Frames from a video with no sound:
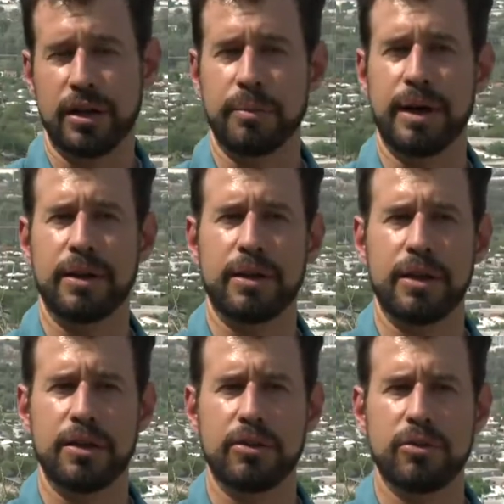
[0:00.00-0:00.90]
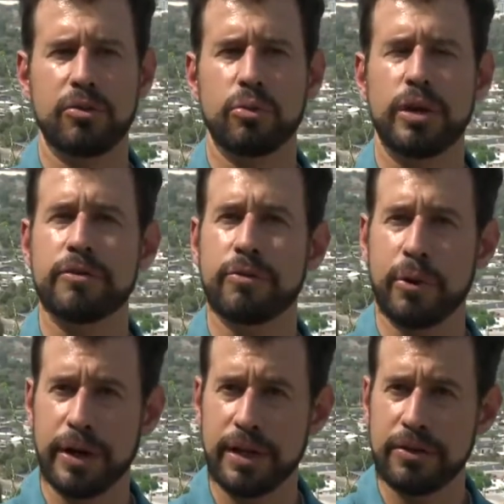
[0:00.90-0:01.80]
in about the
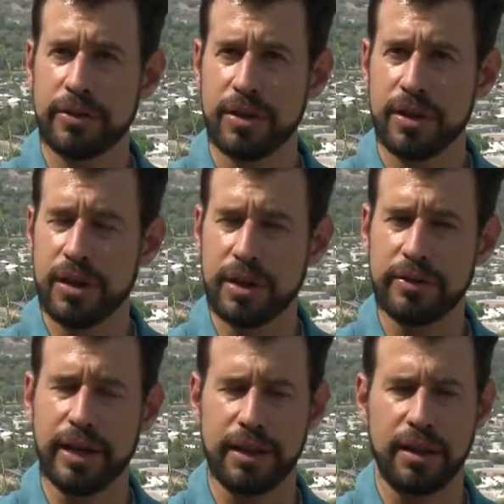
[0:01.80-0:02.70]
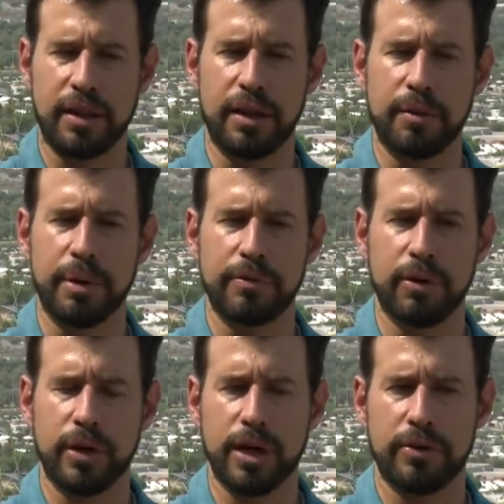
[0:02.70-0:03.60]
2040s, is that the
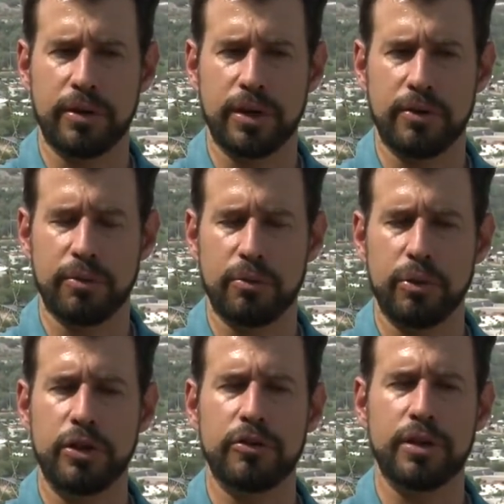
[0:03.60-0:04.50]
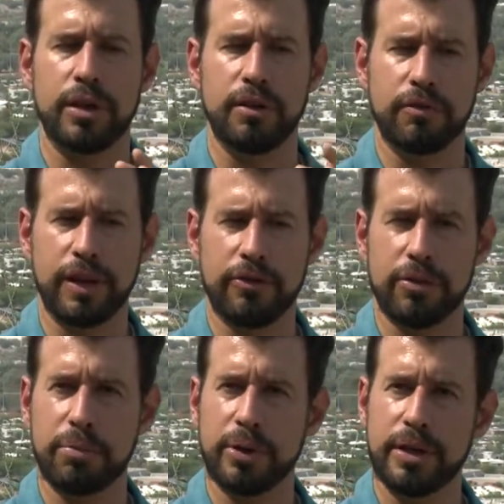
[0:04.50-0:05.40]
buffalo grass has reached an
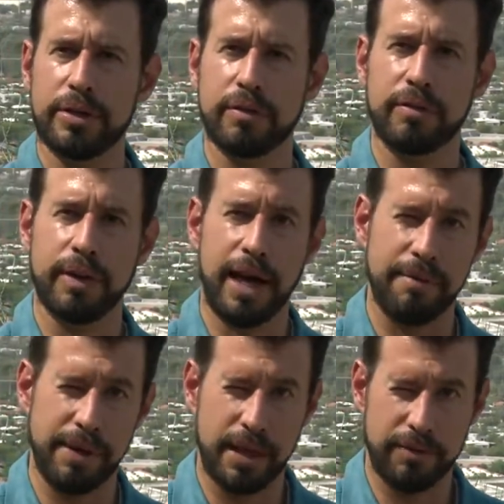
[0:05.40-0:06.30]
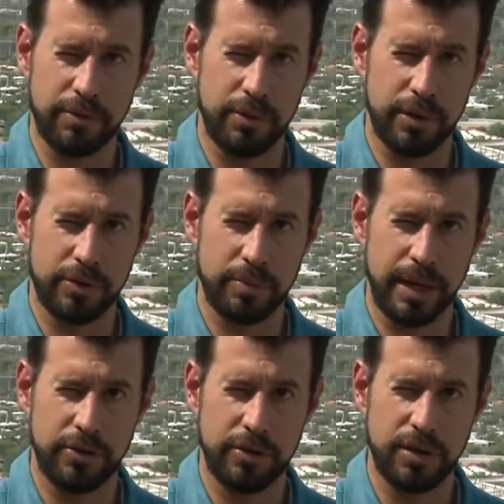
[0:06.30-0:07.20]
inflection point of having that full
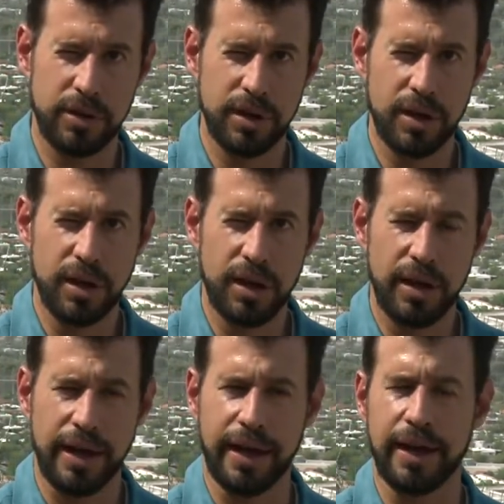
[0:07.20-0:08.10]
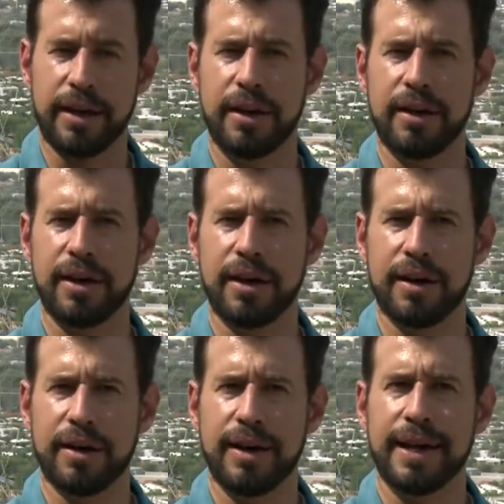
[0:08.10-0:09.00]
expansion, and,
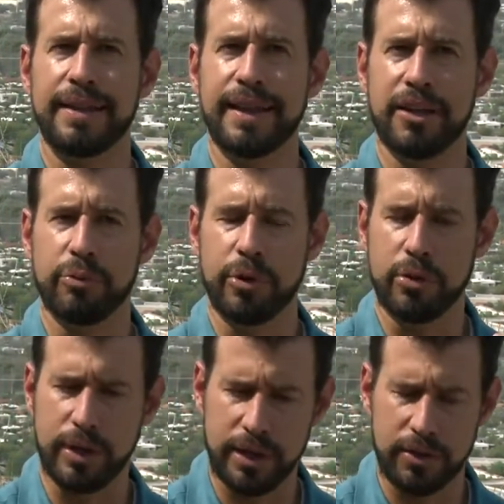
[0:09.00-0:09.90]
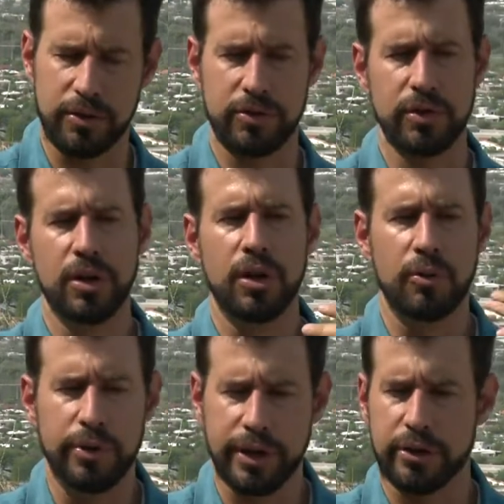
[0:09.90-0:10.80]
uh, and that's where you get this
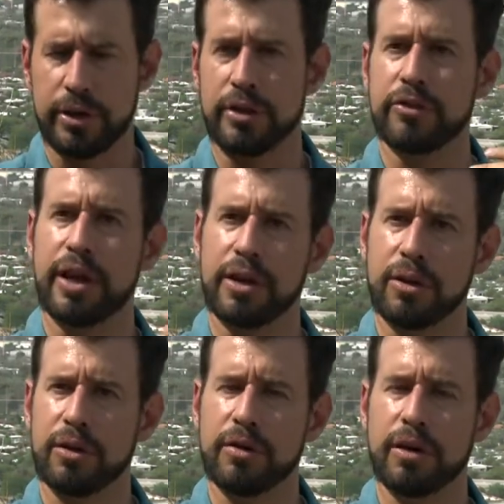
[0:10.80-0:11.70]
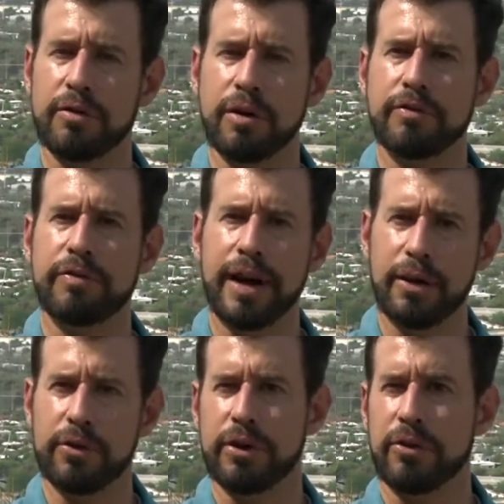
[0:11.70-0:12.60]
recurring cycle of, of, of
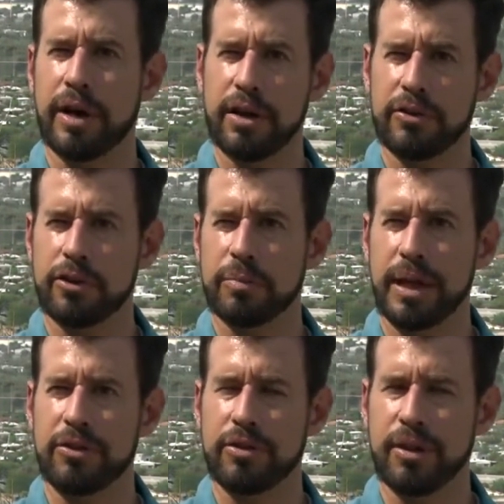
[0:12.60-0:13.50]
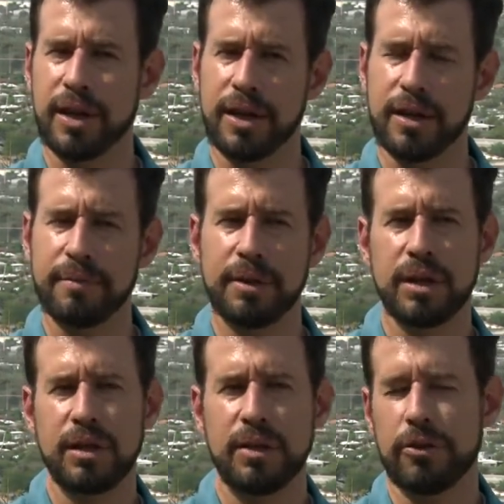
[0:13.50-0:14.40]
fires and grass expansion that um,
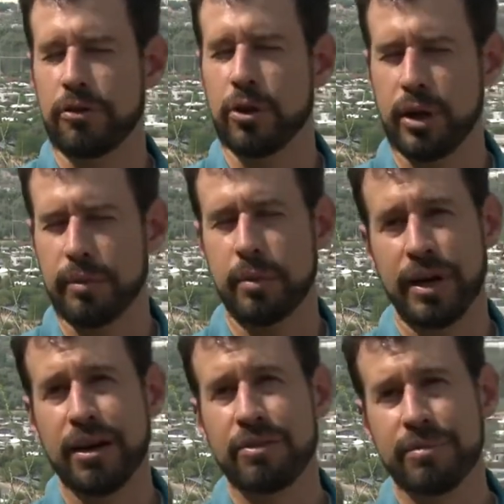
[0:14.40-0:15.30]
there's no coming back